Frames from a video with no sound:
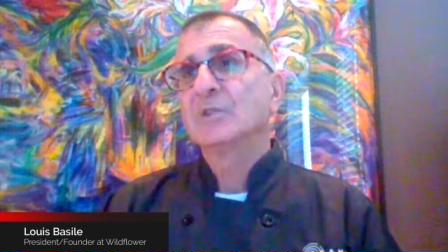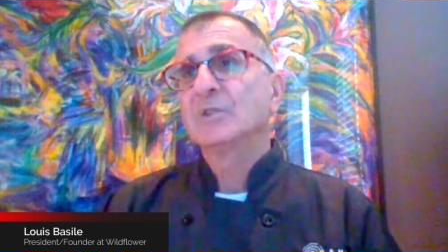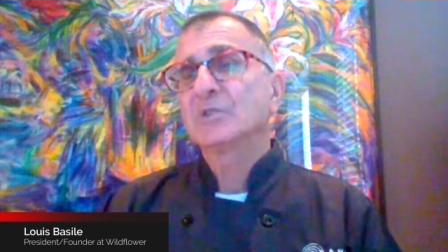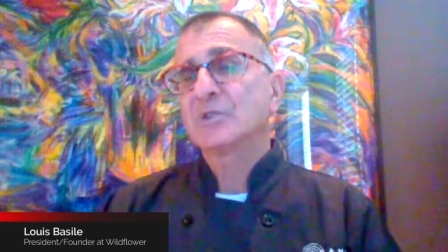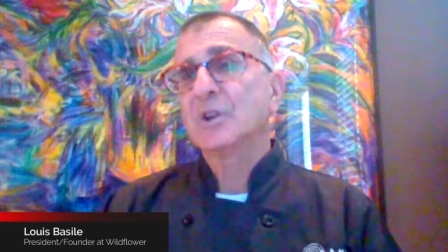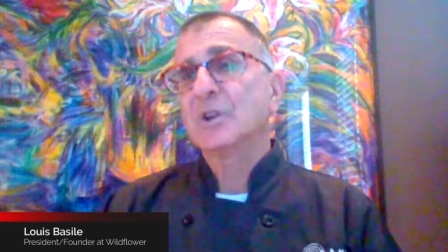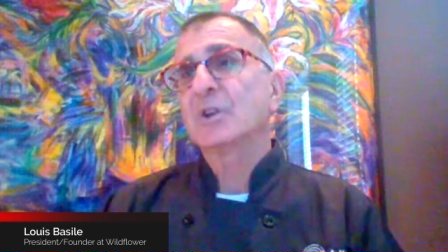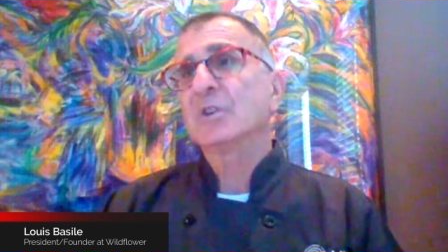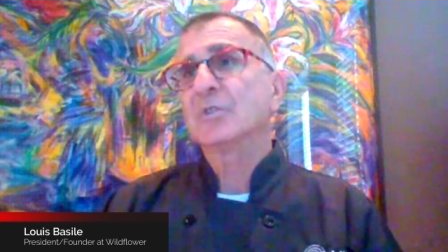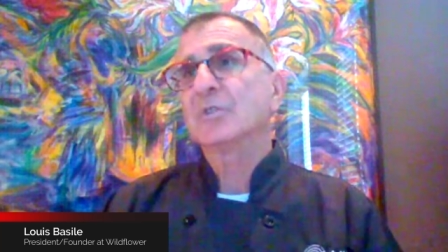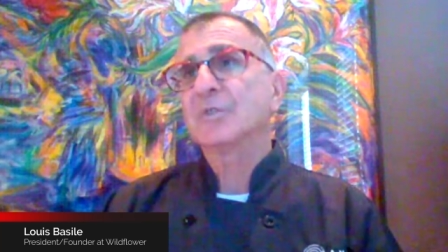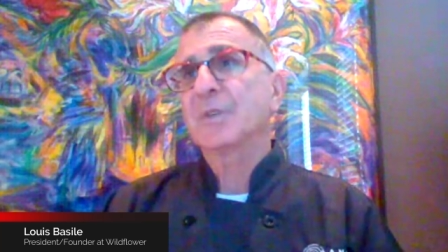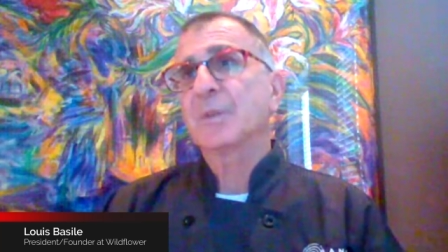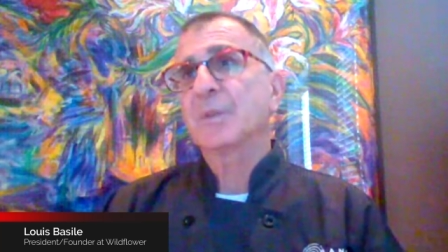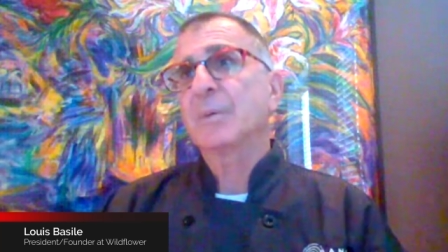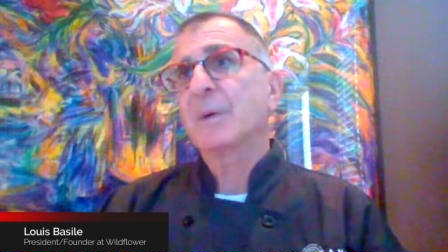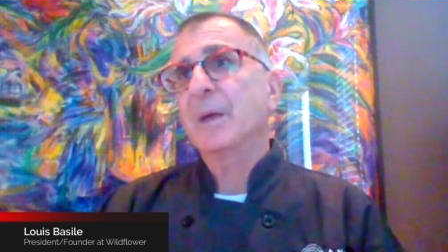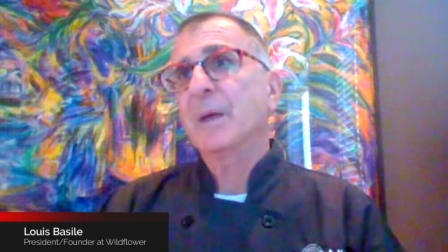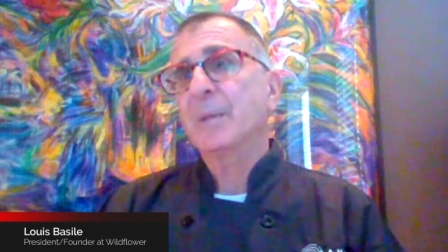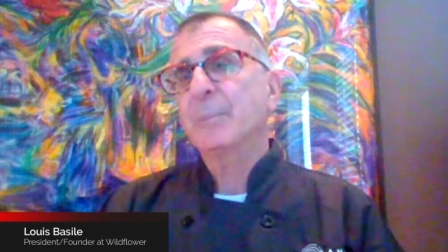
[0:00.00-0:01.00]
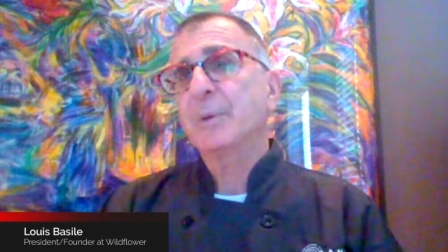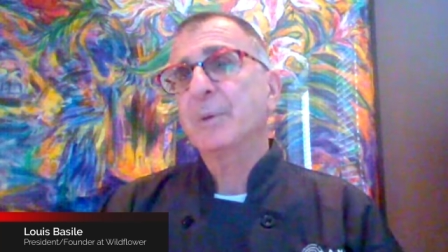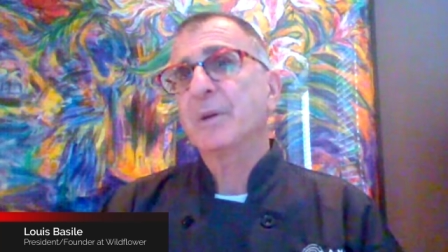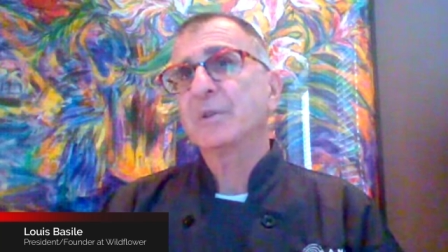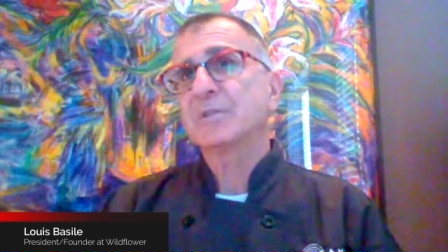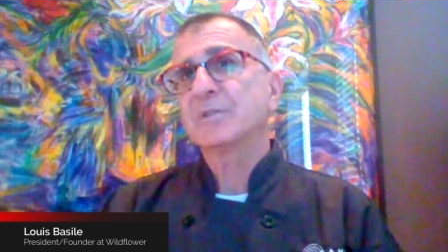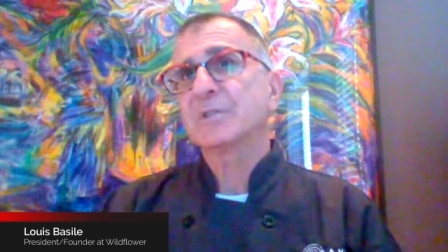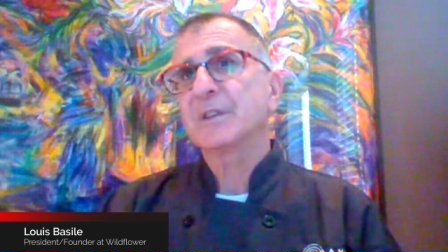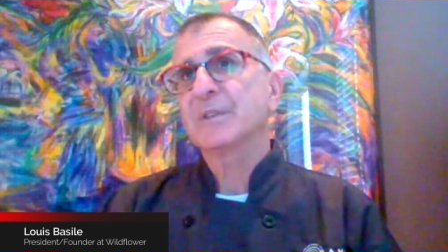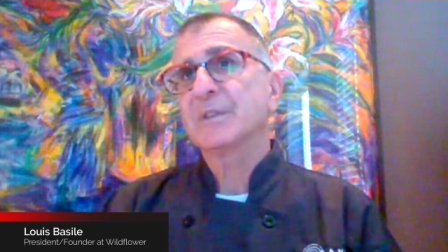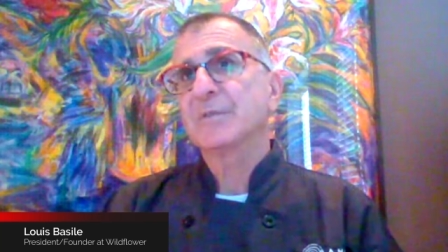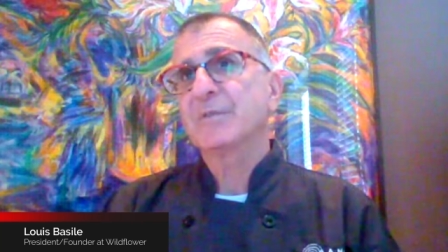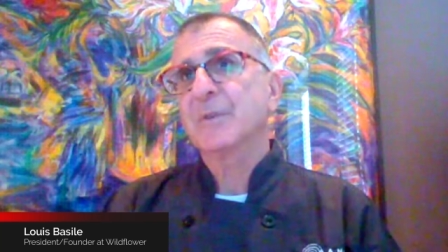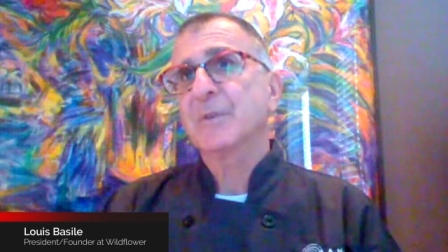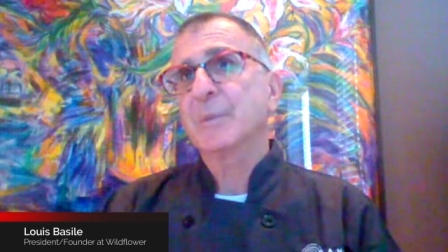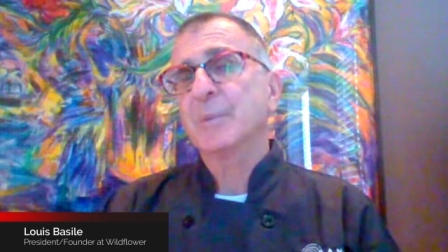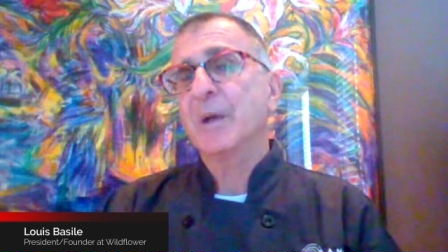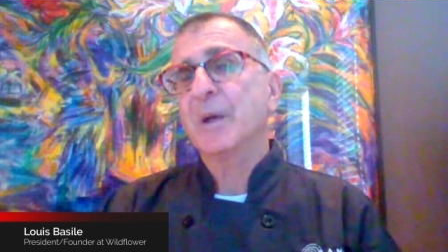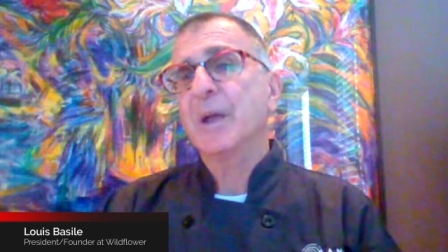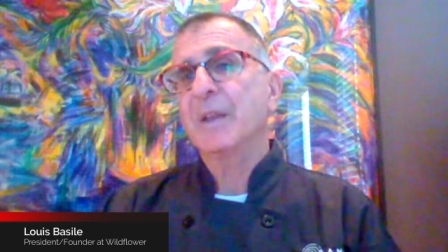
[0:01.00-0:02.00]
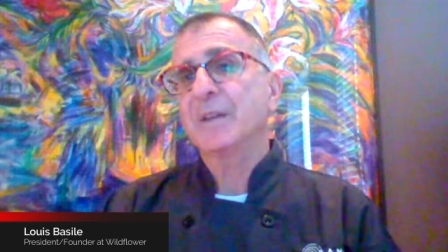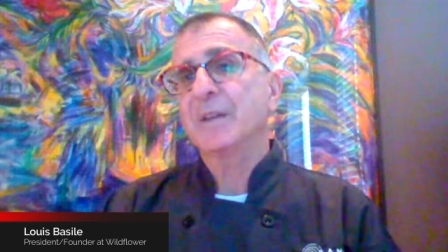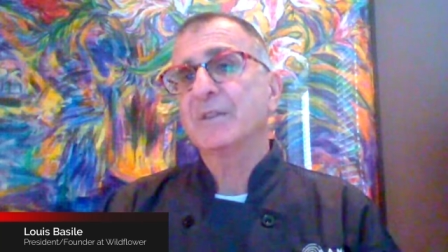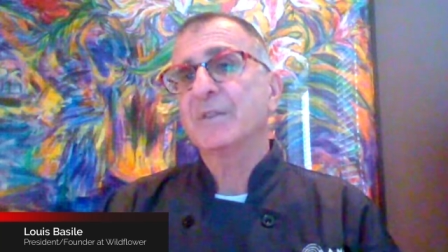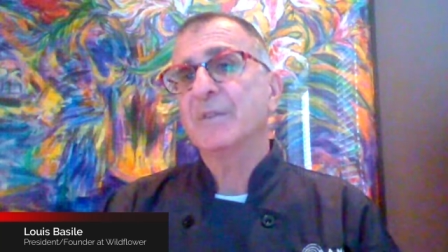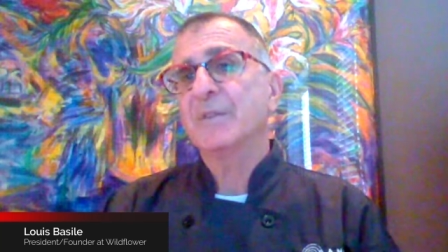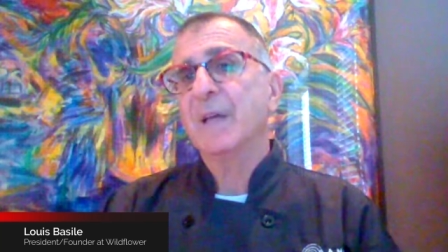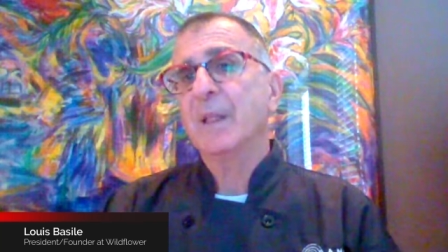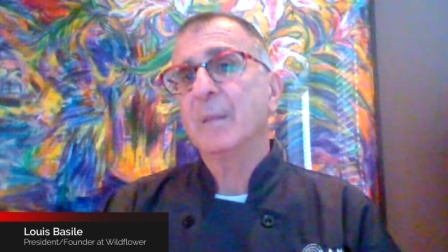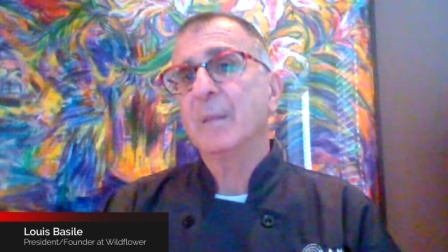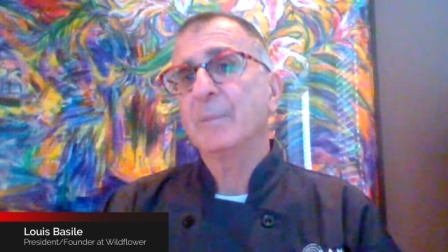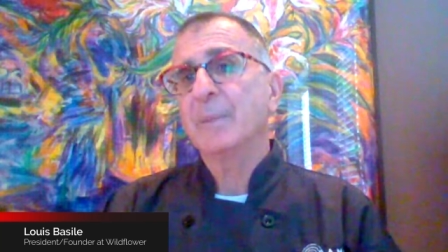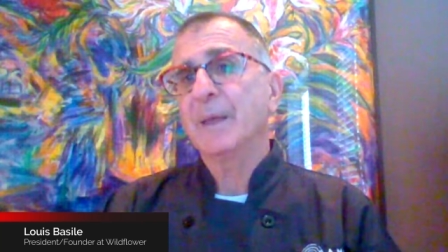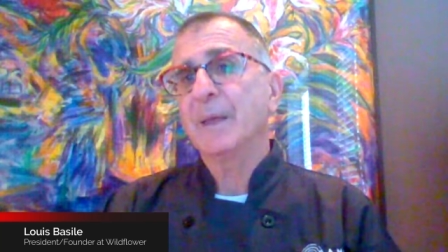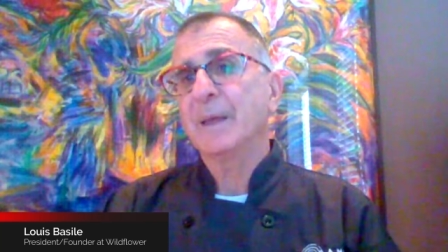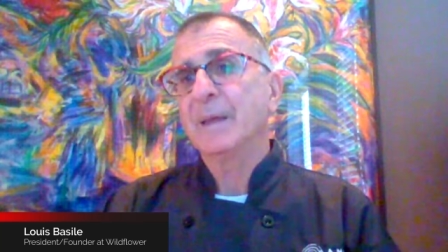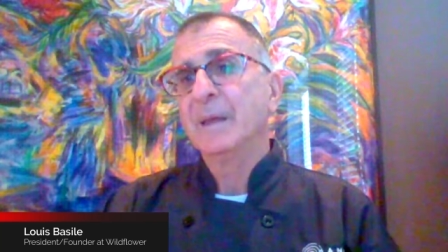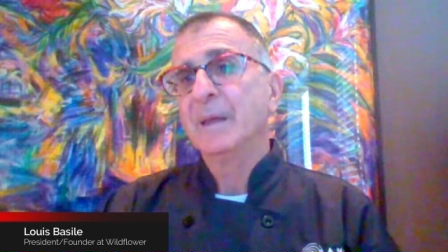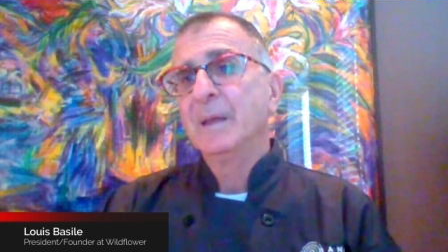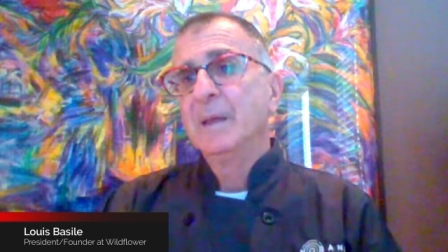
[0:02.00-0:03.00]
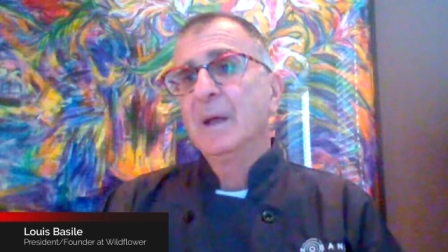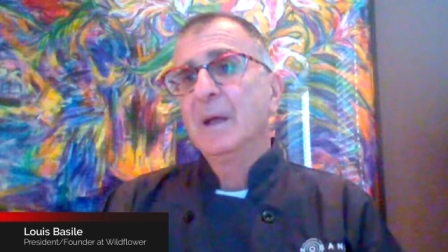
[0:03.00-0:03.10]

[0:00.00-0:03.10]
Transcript: search for the right person for product development.